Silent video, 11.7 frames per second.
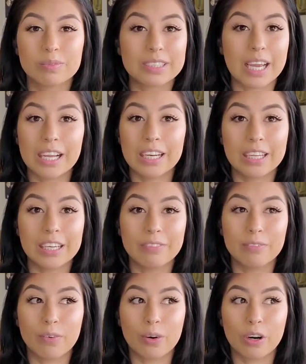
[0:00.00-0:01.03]
dilated
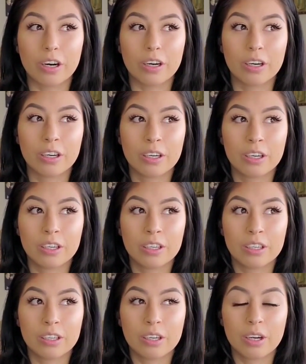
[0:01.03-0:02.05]
for
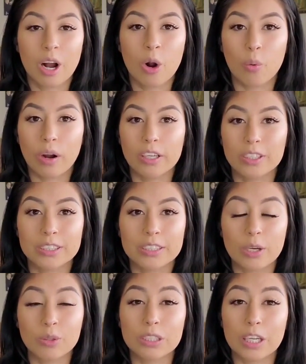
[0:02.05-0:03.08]
a while, since
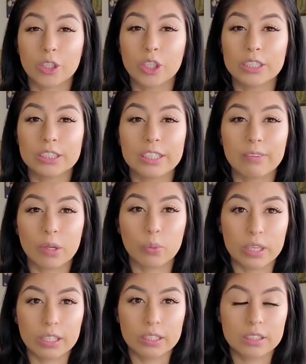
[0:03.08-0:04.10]
I was like 37
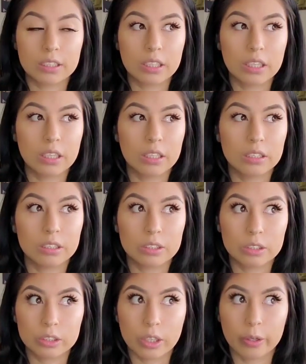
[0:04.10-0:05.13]
weeks.
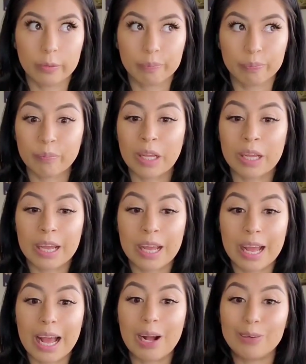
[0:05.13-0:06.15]
So
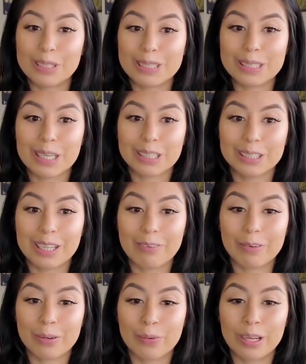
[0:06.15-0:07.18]
I was stuck on that
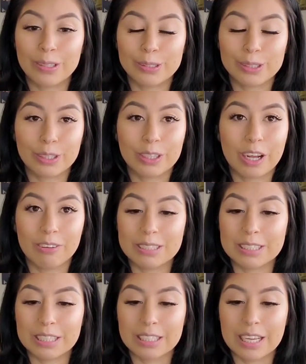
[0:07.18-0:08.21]
for a while. So
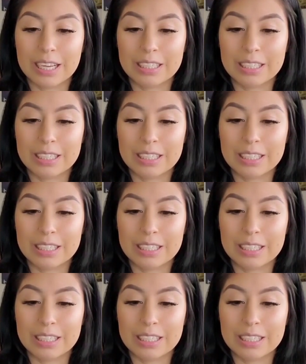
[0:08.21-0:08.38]
obviously